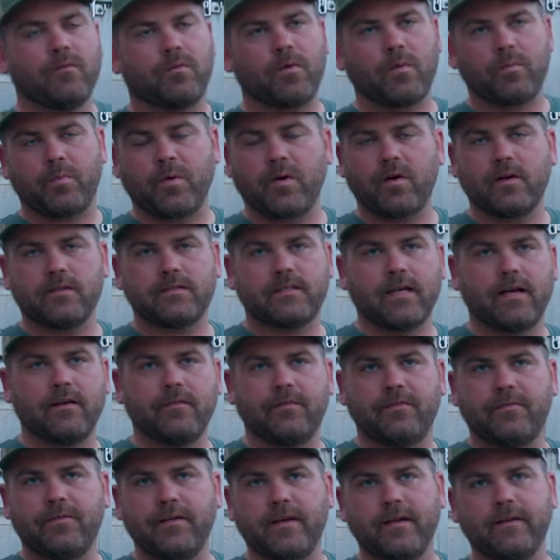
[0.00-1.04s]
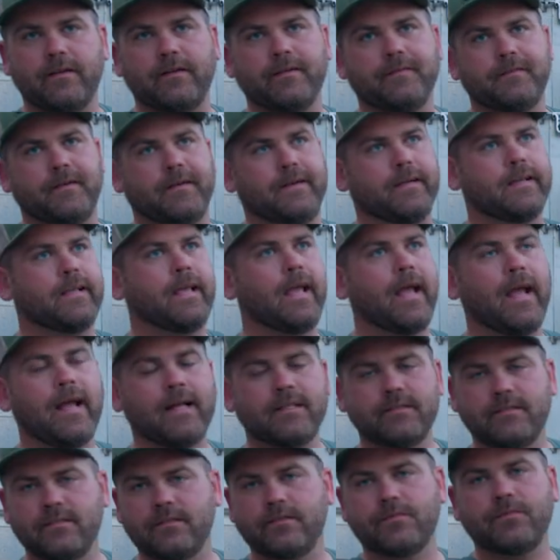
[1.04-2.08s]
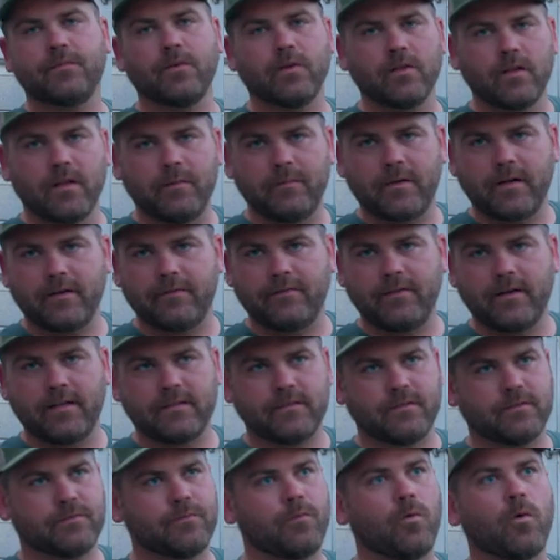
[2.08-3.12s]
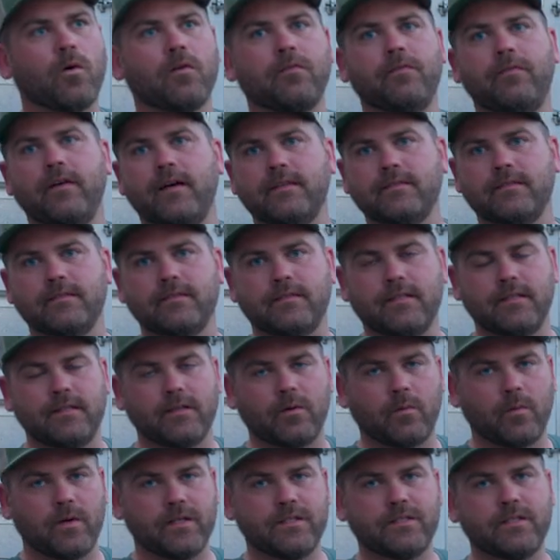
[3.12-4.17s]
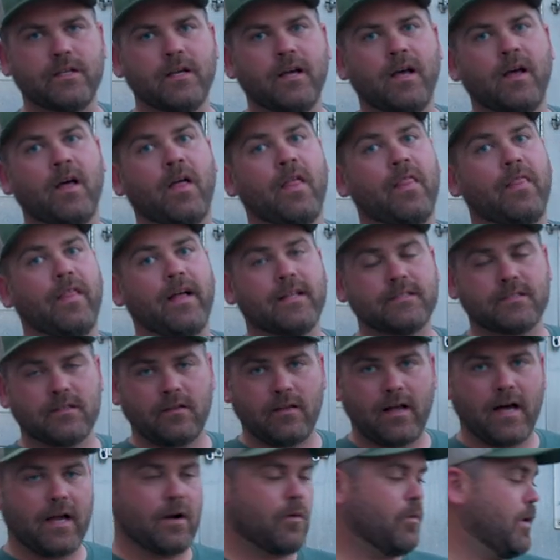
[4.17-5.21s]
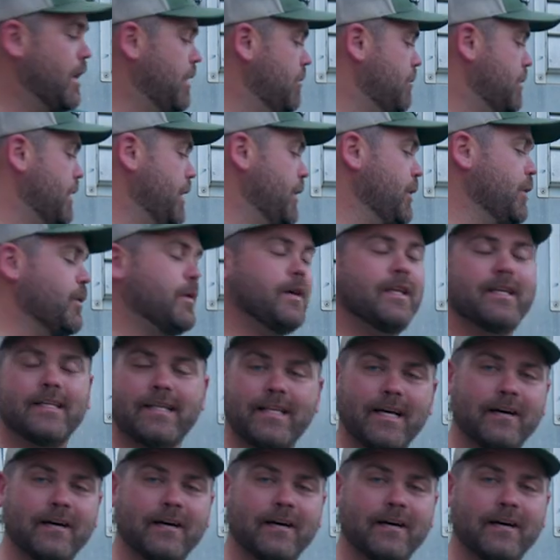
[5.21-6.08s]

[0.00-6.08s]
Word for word: for birds. I've fit a uh, Kansas full limit of pheasants, four pheasants in there, which that's a lot of weight, but you can